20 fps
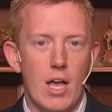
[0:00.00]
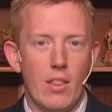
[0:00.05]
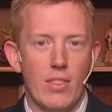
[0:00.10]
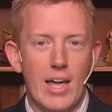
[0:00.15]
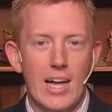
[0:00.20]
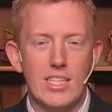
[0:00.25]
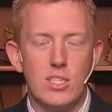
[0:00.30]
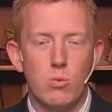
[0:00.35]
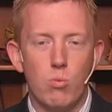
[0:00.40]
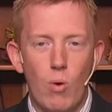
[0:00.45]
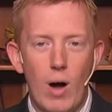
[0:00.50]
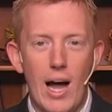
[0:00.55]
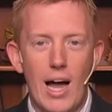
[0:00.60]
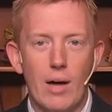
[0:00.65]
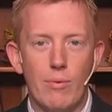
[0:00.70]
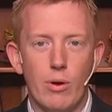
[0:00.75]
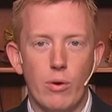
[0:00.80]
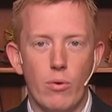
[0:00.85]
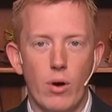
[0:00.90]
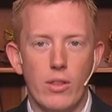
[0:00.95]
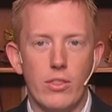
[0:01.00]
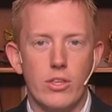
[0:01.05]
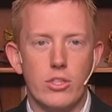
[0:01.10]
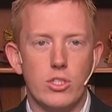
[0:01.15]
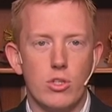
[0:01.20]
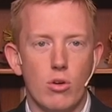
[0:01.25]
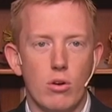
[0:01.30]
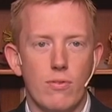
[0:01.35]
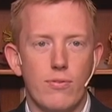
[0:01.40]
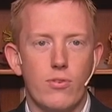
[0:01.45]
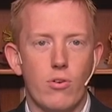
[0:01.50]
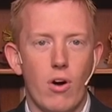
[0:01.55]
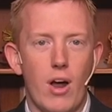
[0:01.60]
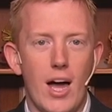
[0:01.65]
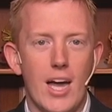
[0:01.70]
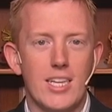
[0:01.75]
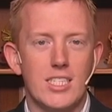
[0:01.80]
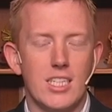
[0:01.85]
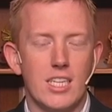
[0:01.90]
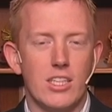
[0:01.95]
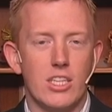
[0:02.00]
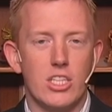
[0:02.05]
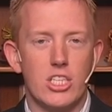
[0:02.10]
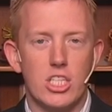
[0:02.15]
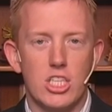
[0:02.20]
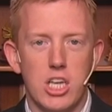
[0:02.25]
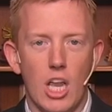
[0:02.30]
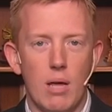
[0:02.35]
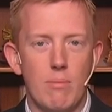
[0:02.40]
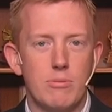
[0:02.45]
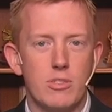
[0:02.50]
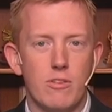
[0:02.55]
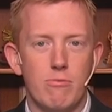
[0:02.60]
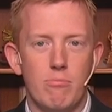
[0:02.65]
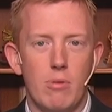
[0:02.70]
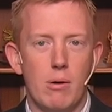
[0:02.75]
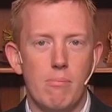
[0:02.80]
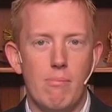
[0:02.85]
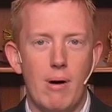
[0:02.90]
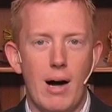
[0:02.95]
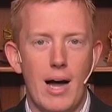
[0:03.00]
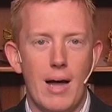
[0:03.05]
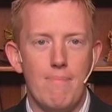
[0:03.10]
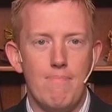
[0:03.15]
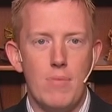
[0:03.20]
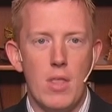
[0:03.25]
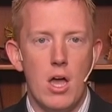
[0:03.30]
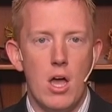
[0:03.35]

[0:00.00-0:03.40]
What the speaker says: That's why we run the School of Christ in the slums of Mumbai,